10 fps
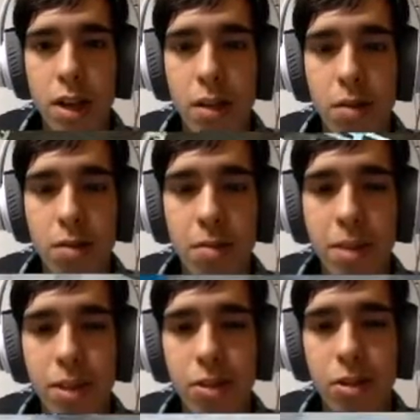I want to make
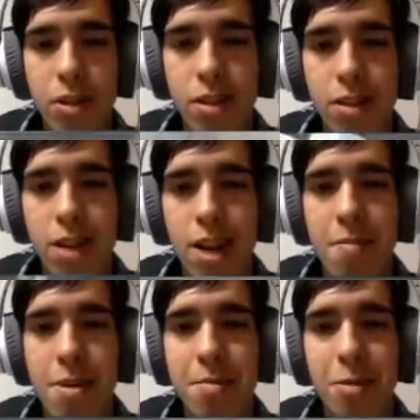sure that
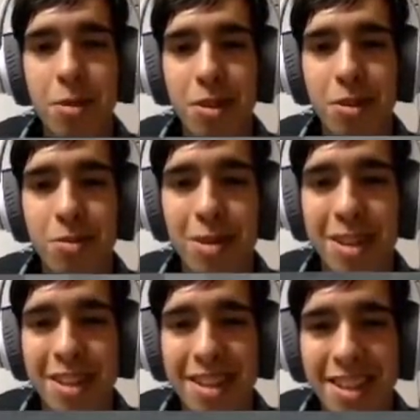I'm doing this
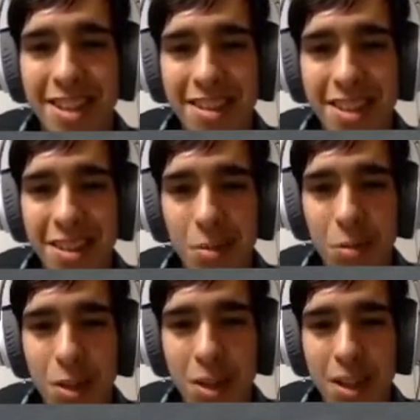right. That's
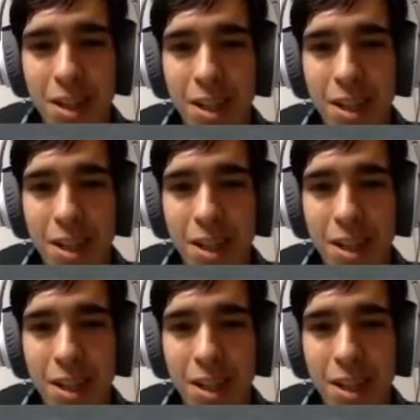why I